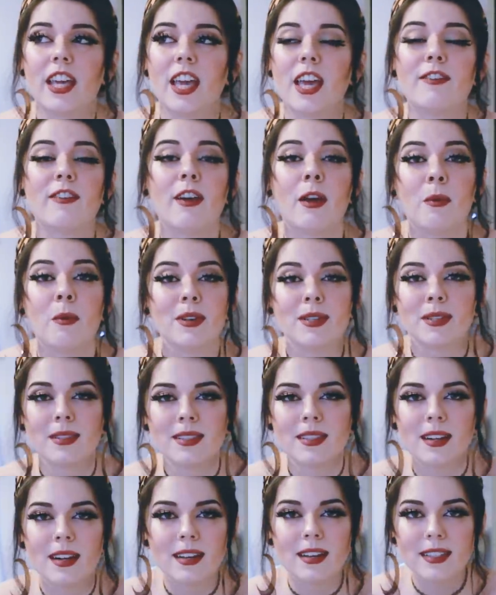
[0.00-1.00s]
if I wasn't
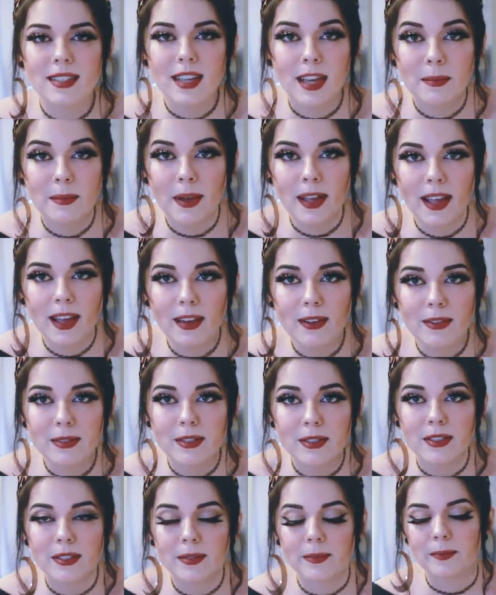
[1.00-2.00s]
stuck inside my
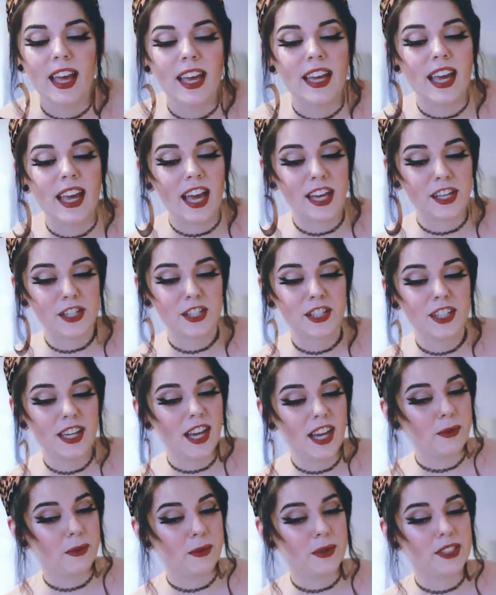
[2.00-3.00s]
house. I
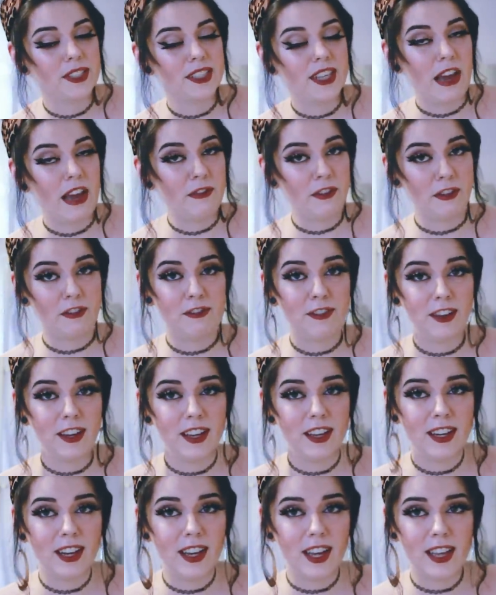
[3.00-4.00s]
actually was having
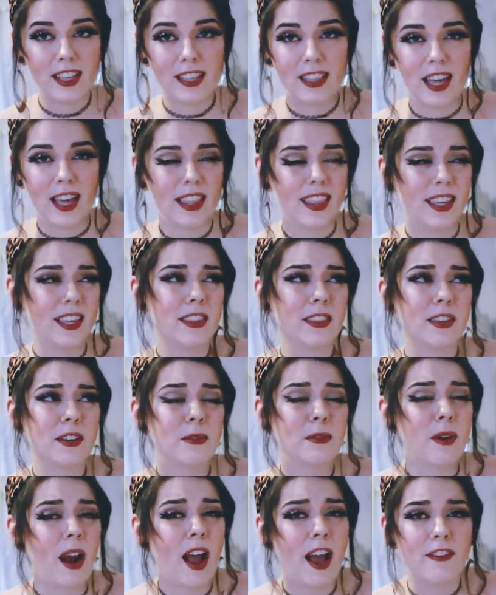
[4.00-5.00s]
fun. I think the
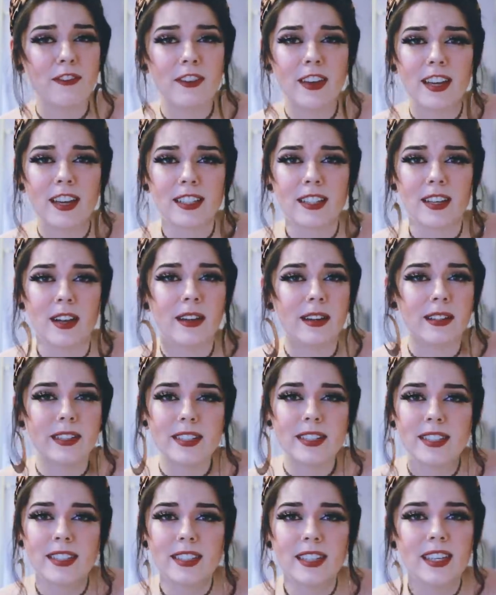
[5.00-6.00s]
graphics
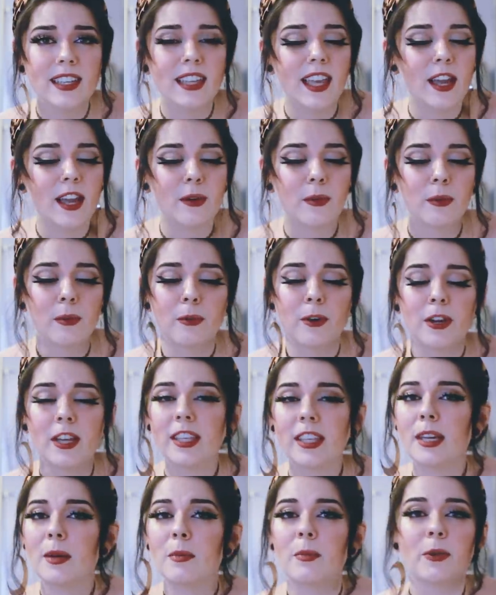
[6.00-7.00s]
honestly like
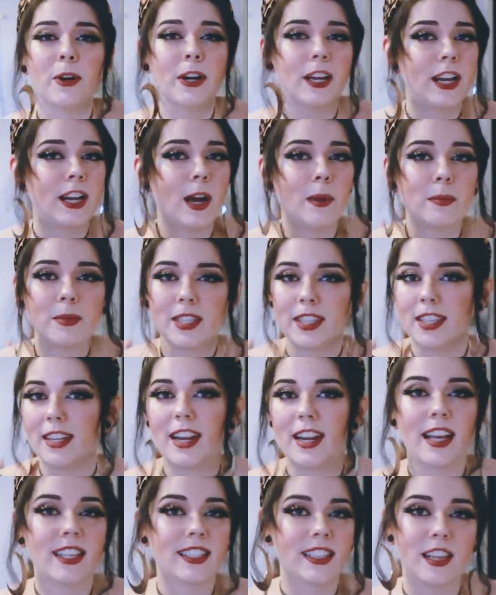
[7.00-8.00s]
really bring it up to the
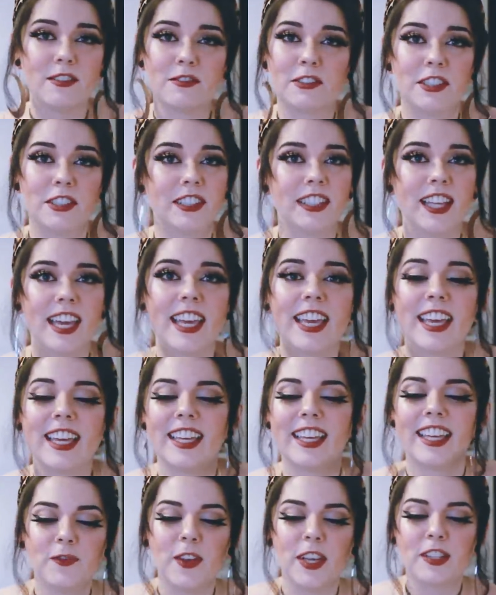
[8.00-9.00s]
next level. Like
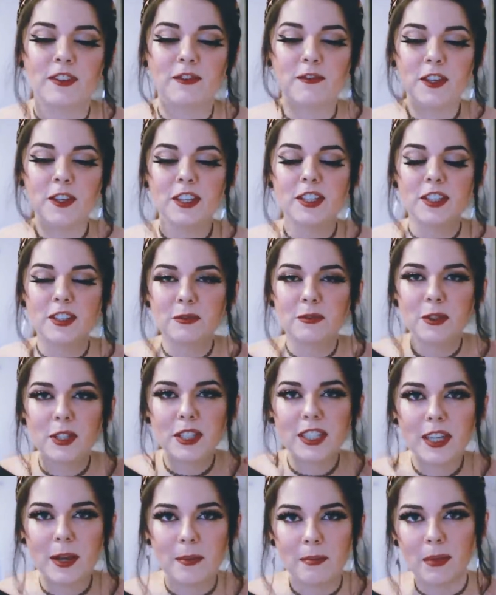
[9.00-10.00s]
it feels
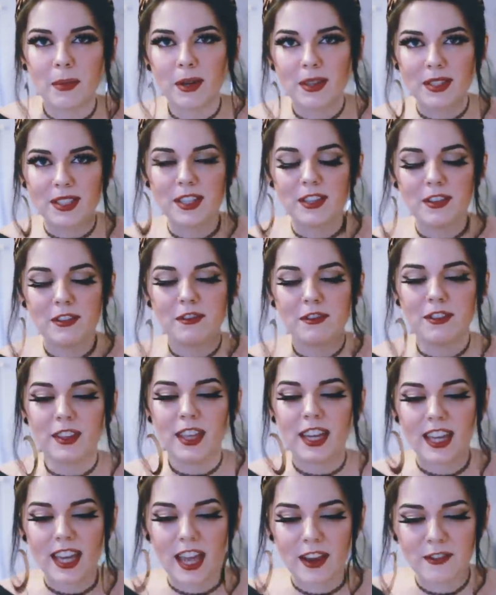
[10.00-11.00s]
really immersive.
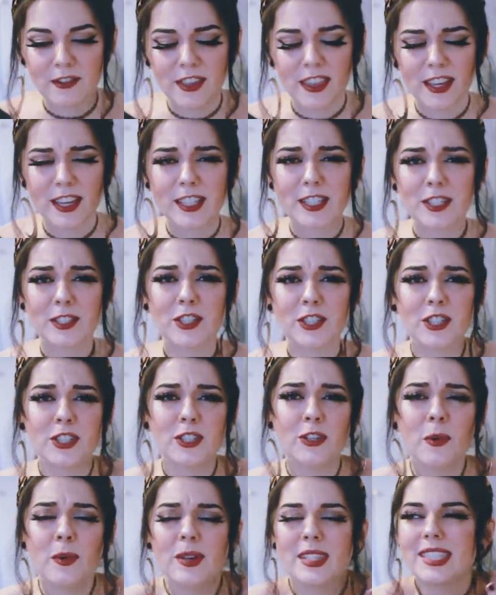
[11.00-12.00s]
Like everything is just
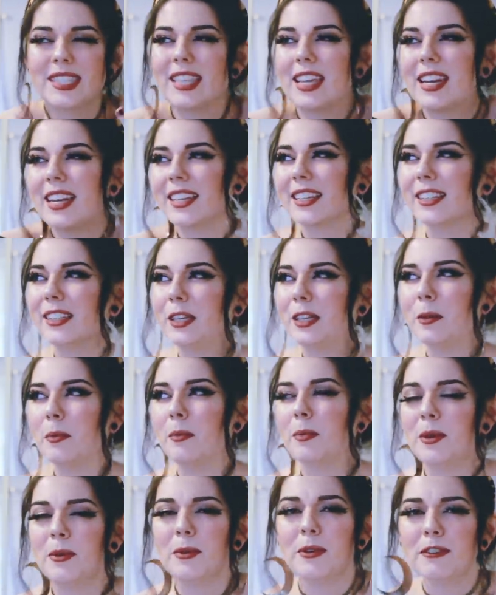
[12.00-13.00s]
so aesthetically
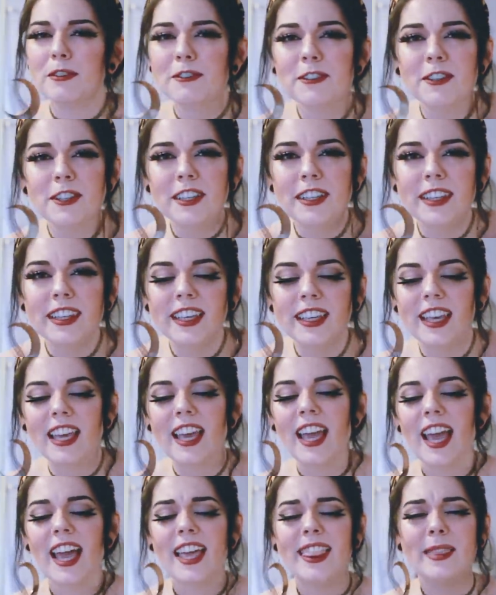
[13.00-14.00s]
beautiful
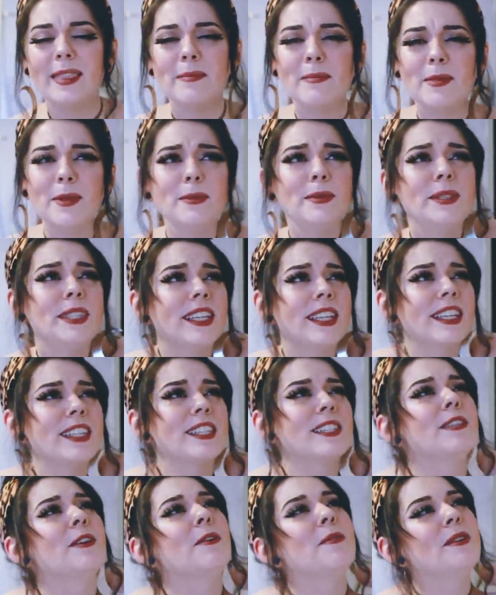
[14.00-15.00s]
and the music is
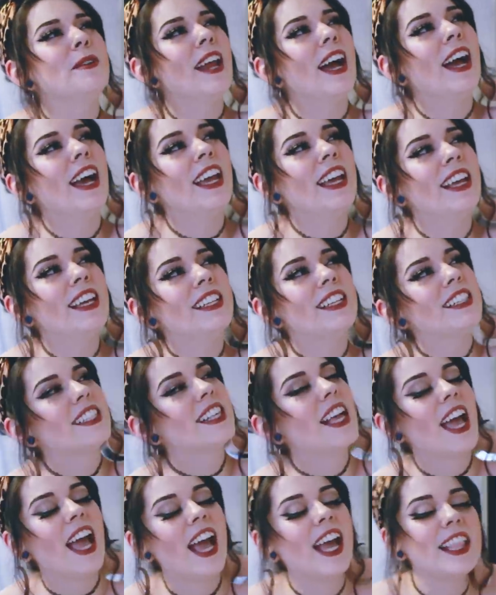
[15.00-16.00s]
so nice
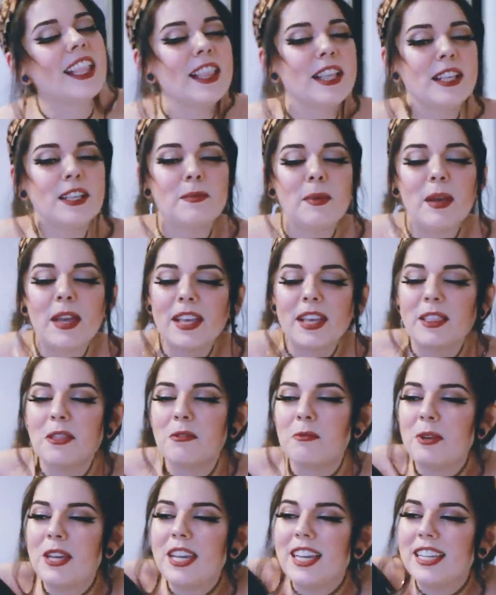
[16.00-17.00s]
and the picking the
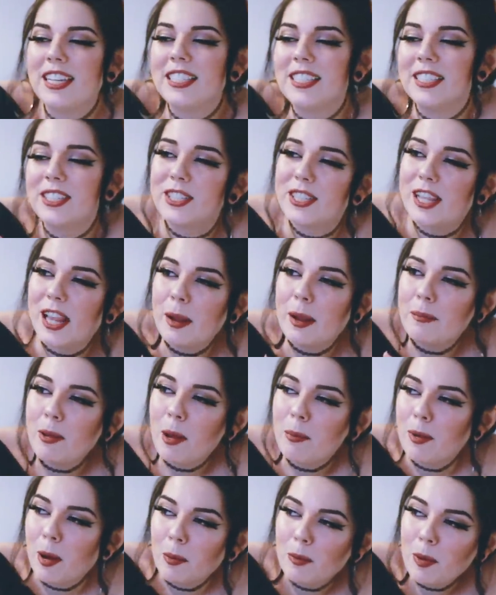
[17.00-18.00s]
weeds is just like
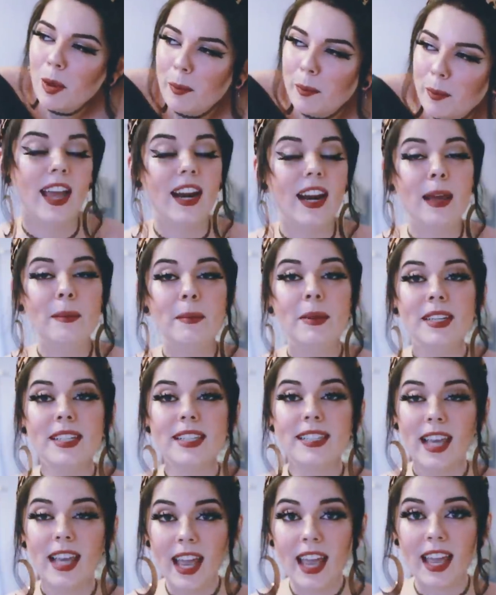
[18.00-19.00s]
plop plop plop. And I'm gonna
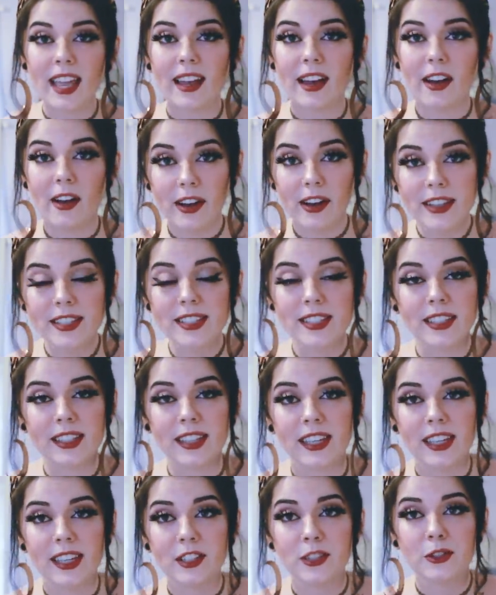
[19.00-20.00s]
say,
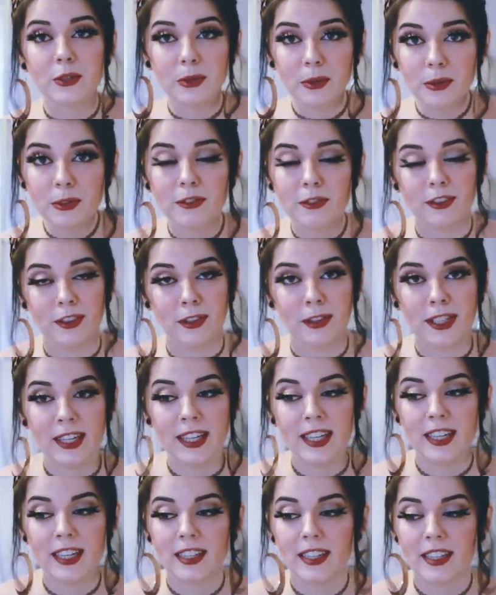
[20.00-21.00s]
honestly,
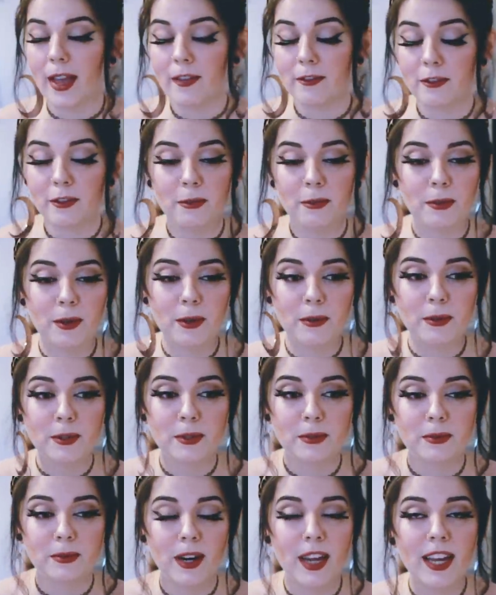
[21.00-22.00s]
truthfully, everyone
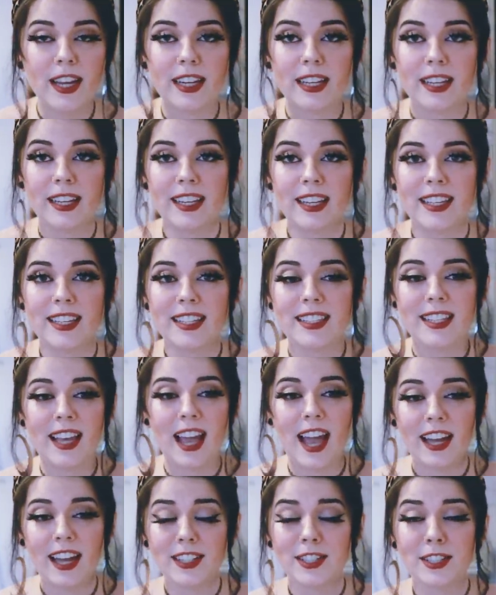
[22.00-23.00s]
was right. It is
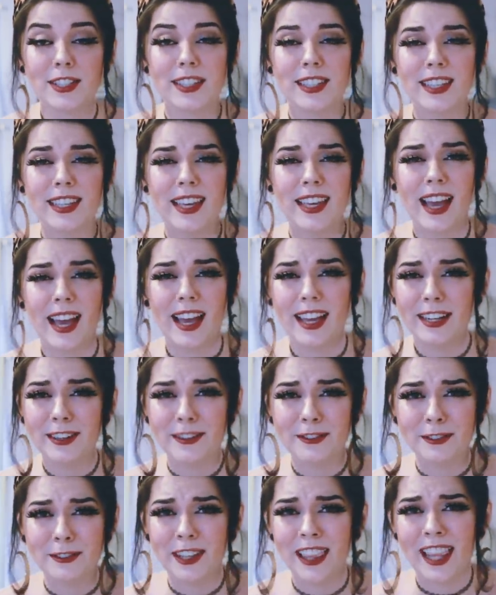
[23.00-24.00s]
actually kind
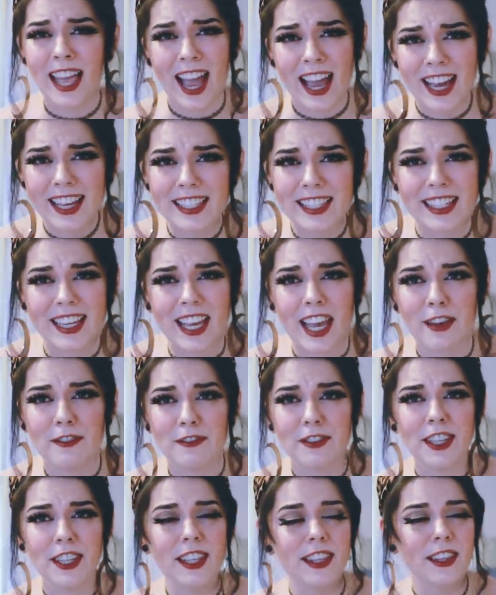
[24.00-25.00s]
of relaxing. I
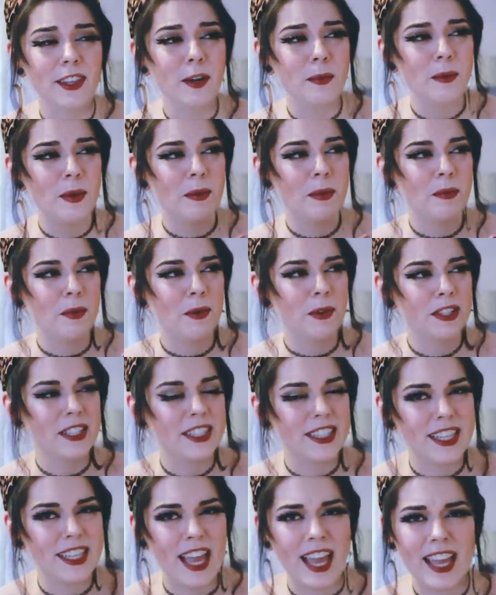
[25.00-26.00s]
feel a little bit more
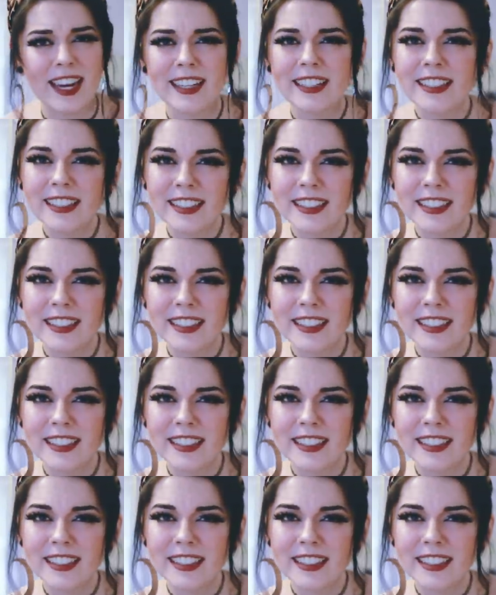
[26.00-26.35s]
zen.